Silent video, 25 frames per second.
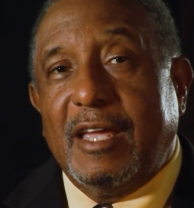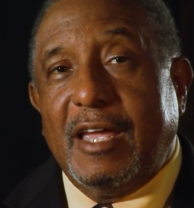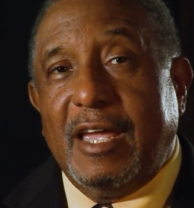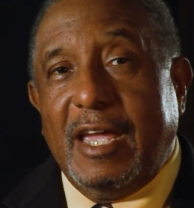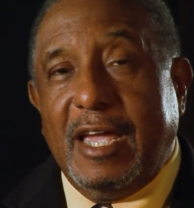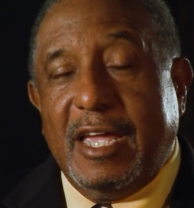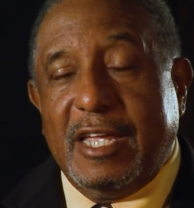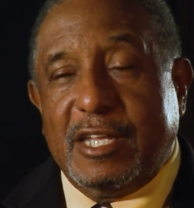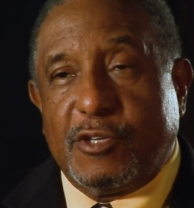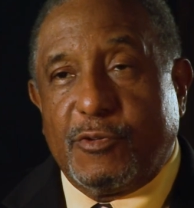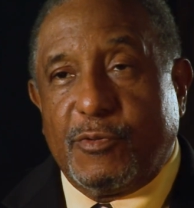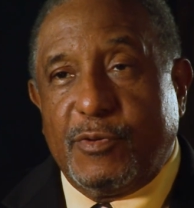
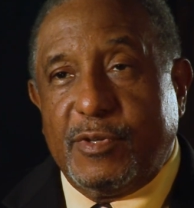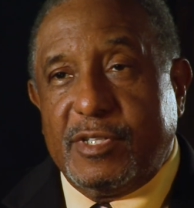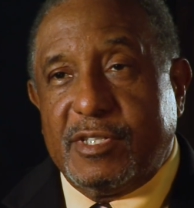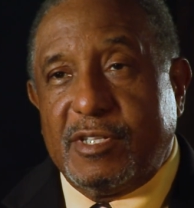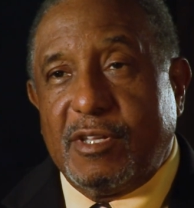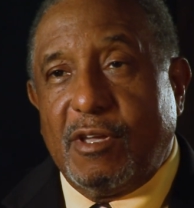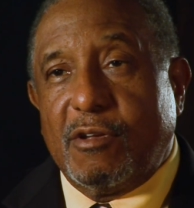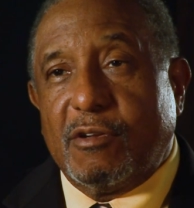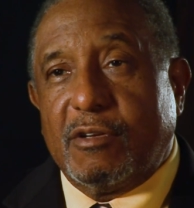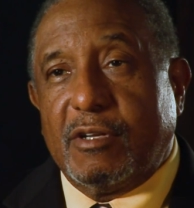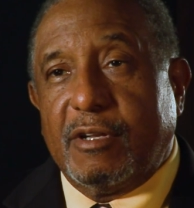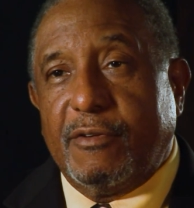as a
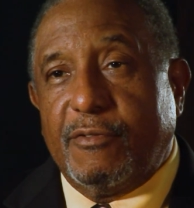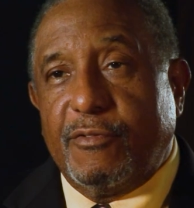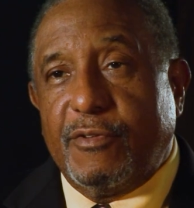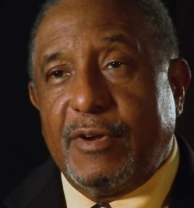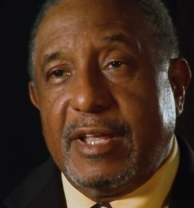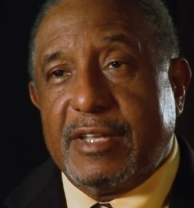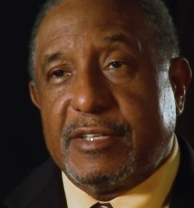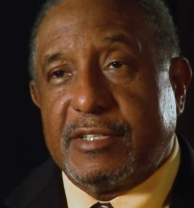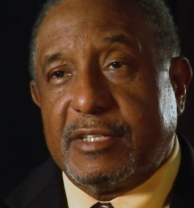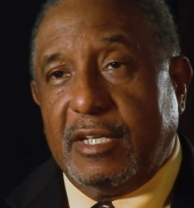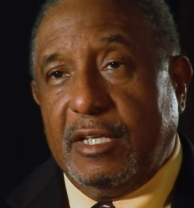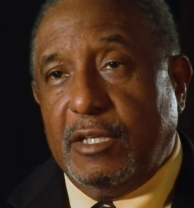result of
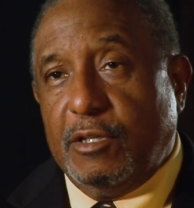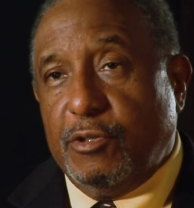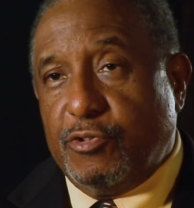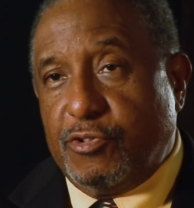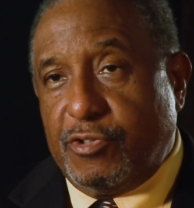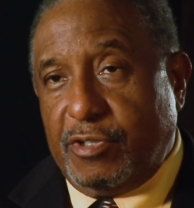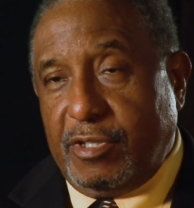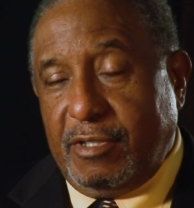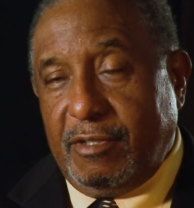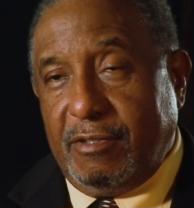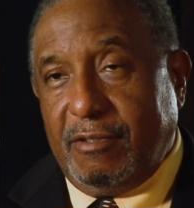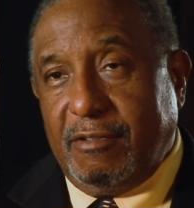
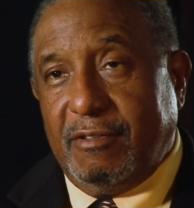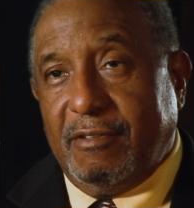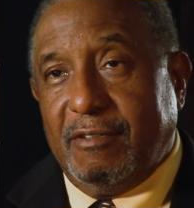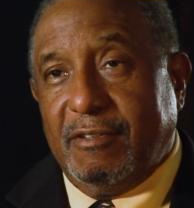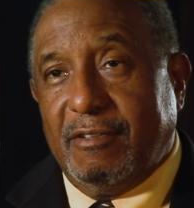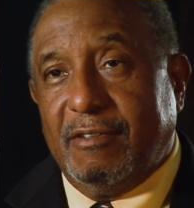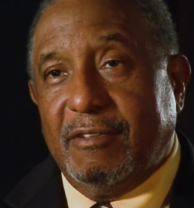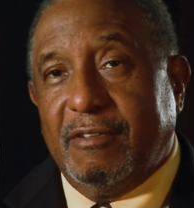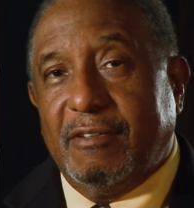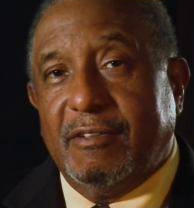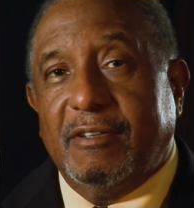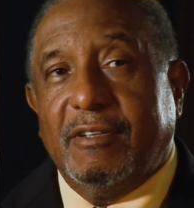resolution.
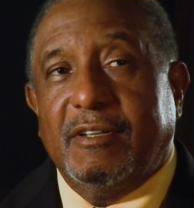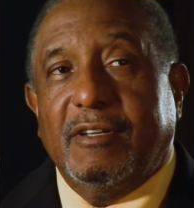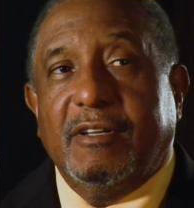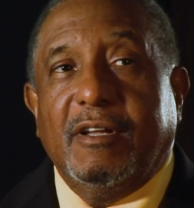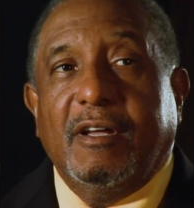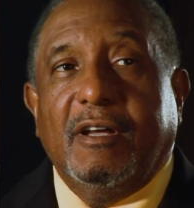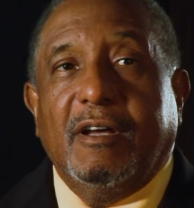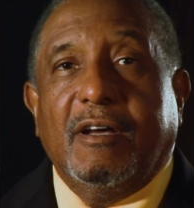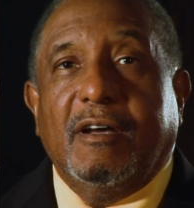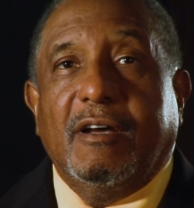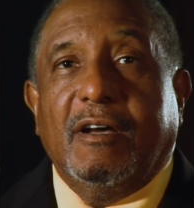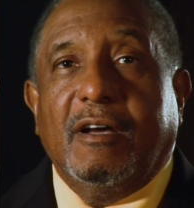
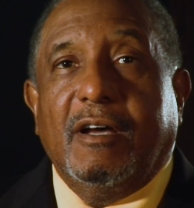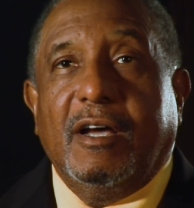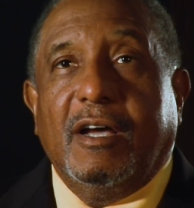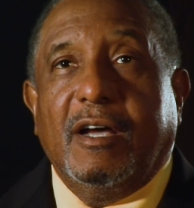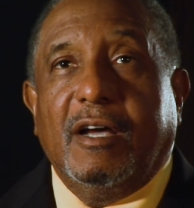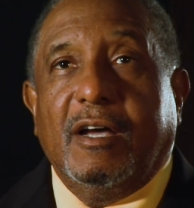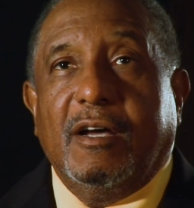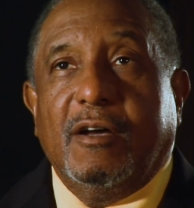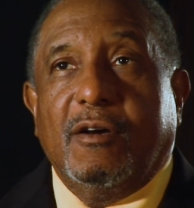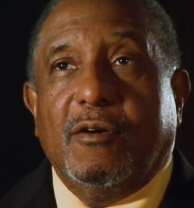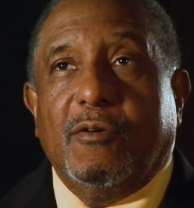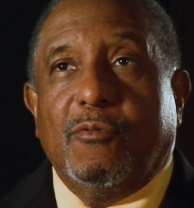
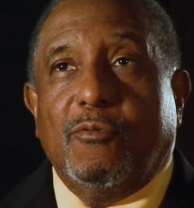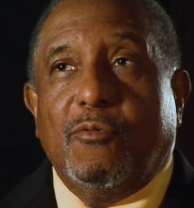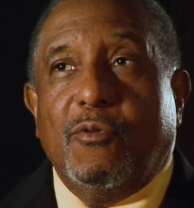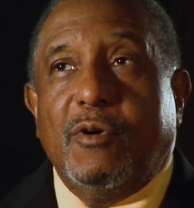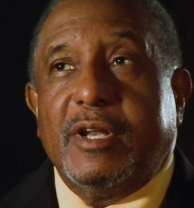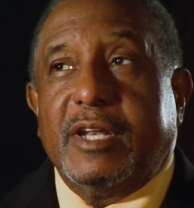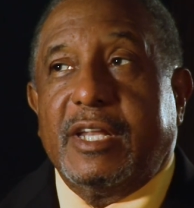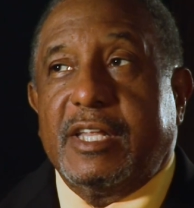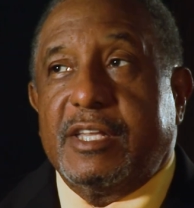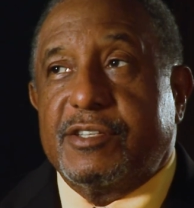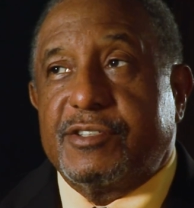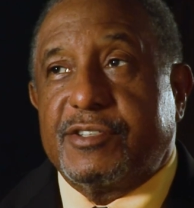
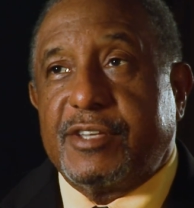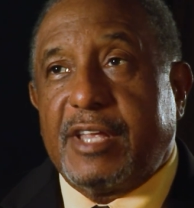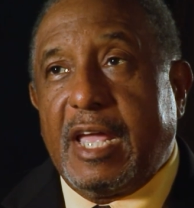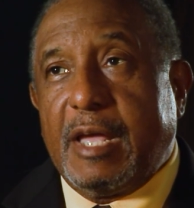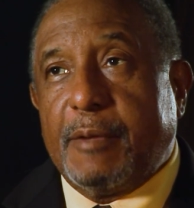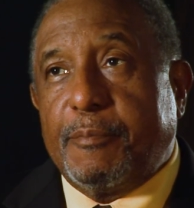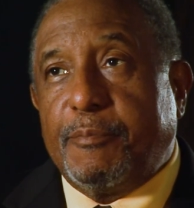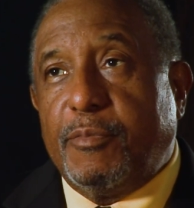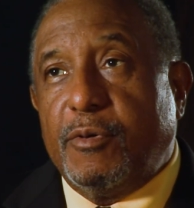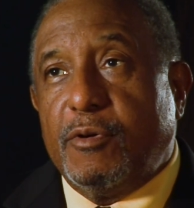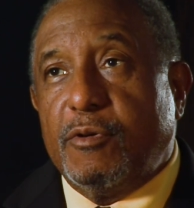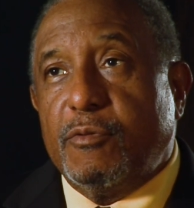One
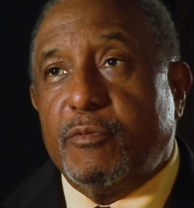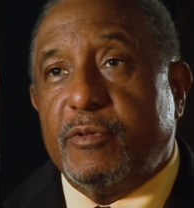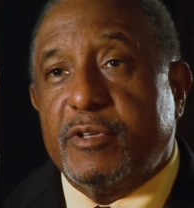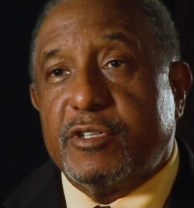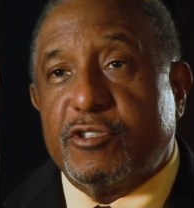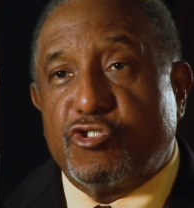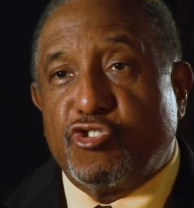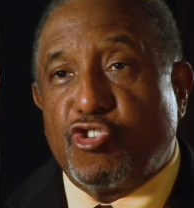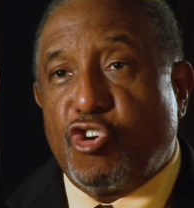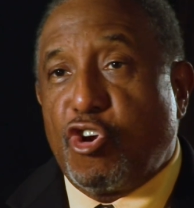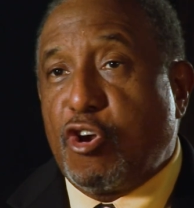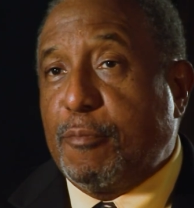example was
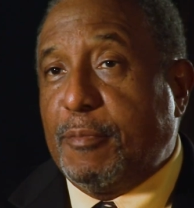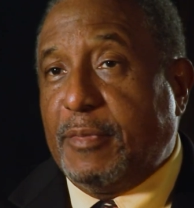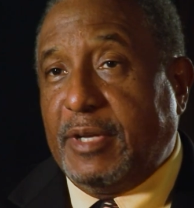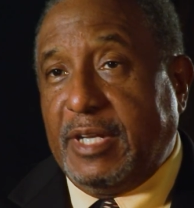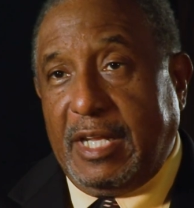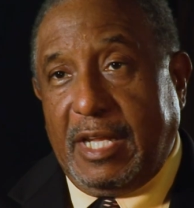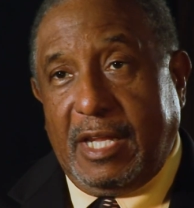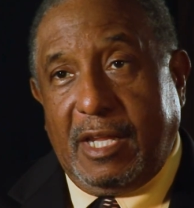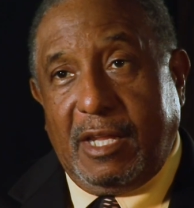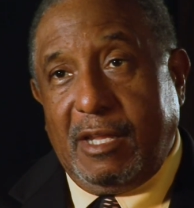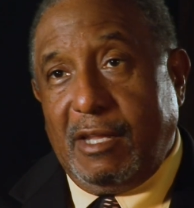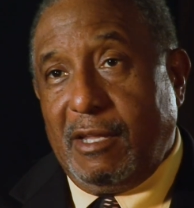
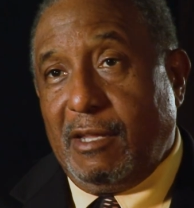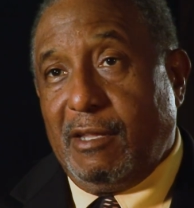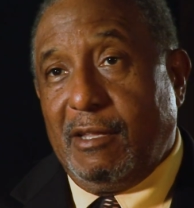Germany,